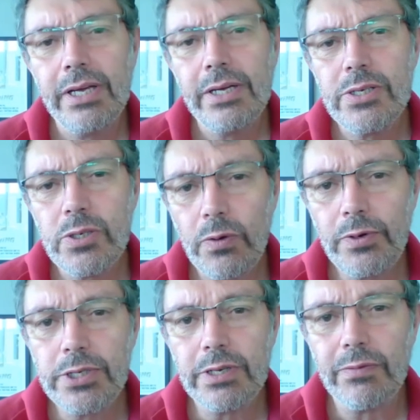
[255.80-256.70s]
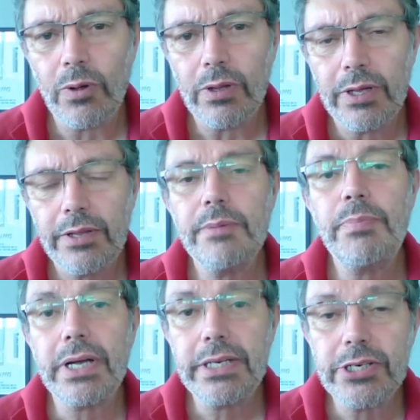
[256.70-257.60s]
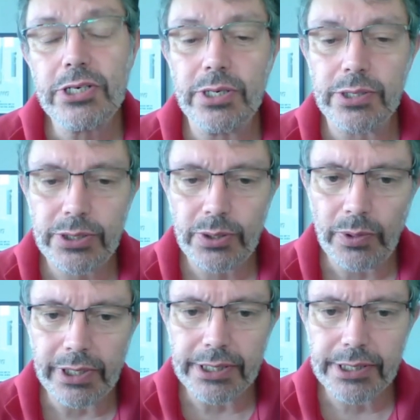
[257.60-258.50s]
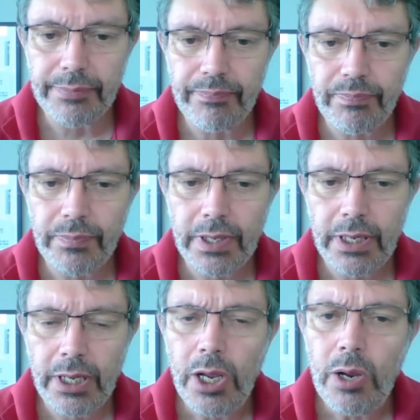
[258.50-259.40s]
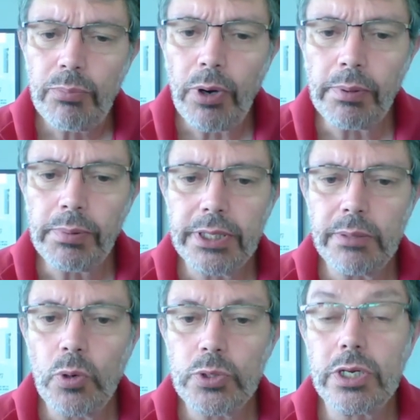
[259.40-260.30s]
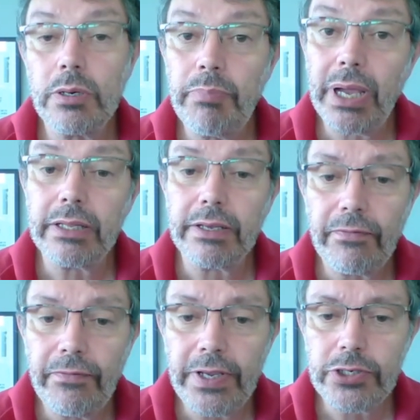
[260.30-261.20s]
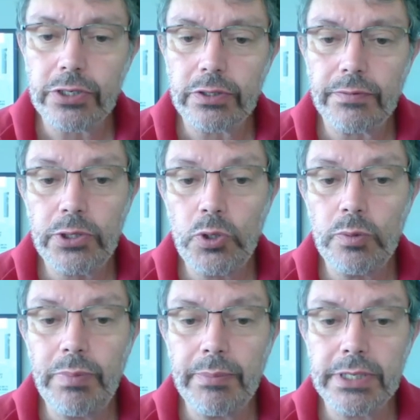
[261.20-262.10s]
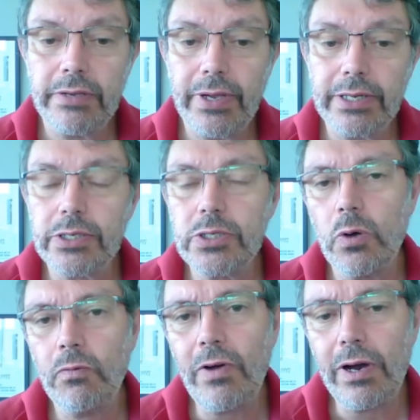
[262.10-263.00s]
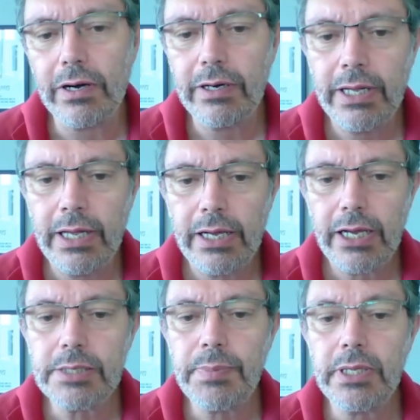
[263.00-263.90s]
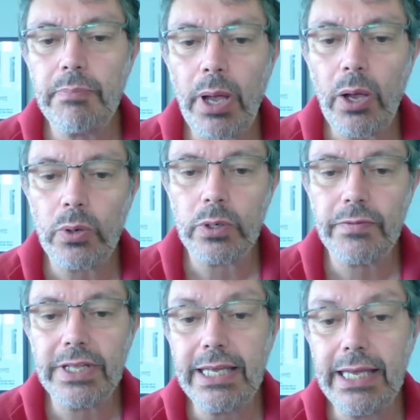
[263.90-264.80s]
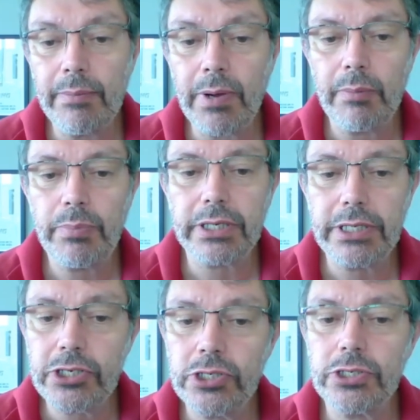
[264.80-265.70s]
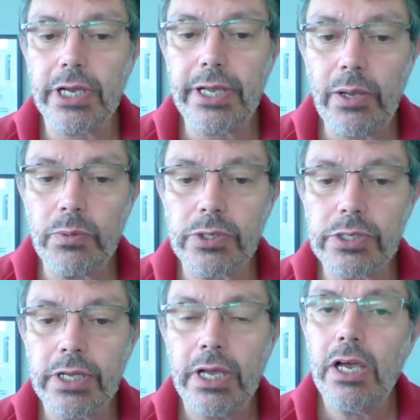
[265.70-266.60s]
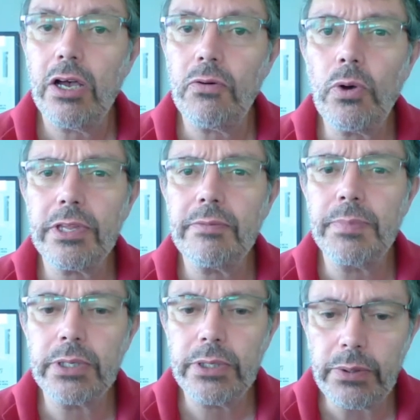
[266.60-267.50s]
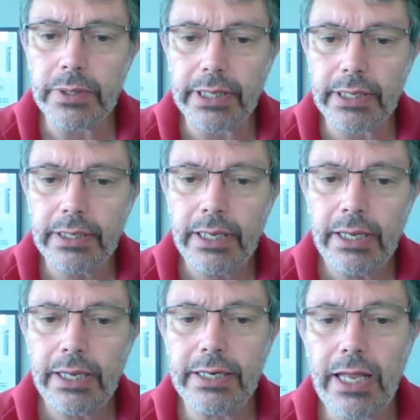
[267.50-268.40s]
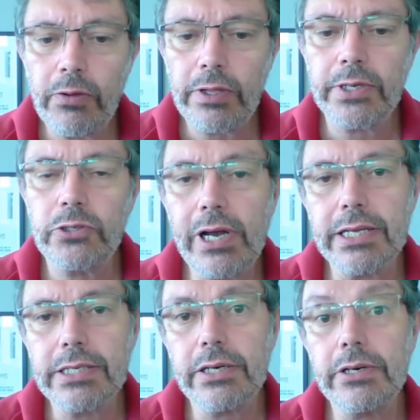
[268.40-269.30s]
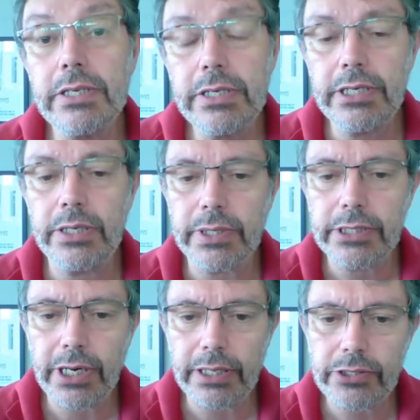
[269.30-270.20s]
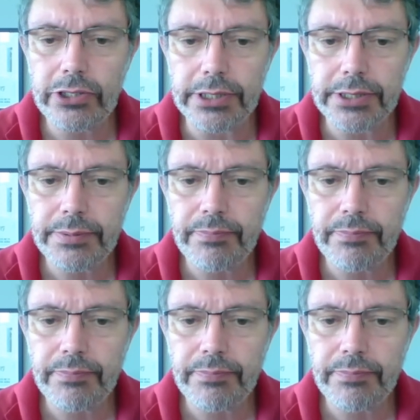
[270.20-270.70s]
So first of all, the practitioner stories. Probably the most compelling feature of the 2 BEMIS events so far has been the power of the EMI practitioners' accounts of what they've been doing and how they've addressed their continuing challenges.